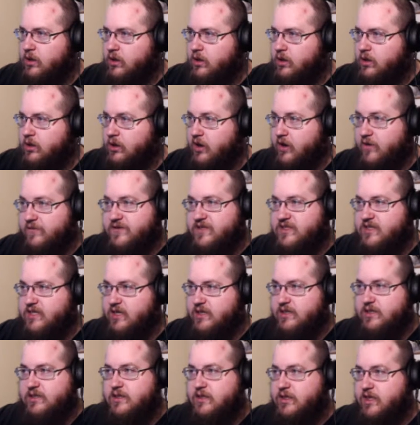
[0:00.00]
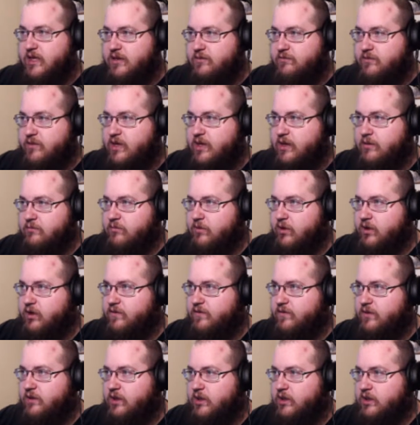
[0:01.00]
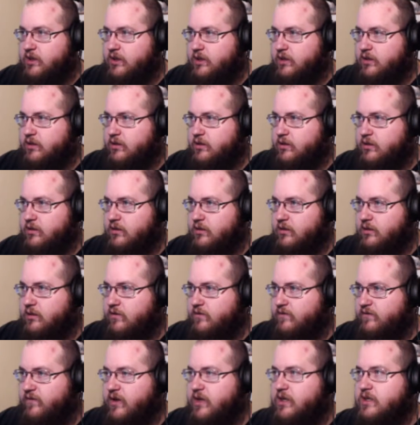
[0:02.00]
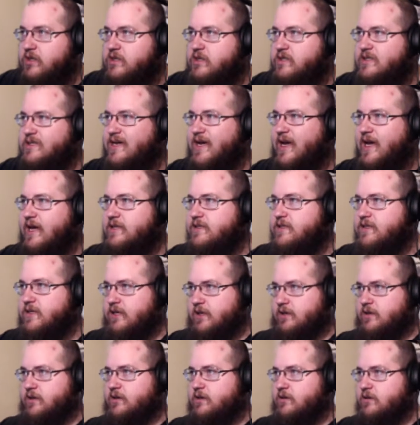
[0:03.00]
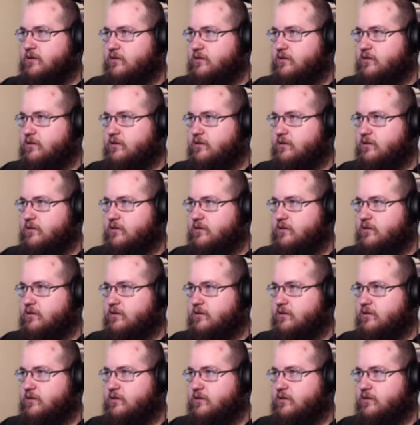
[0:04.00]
You have 6 clay men marked for London. Fantastic!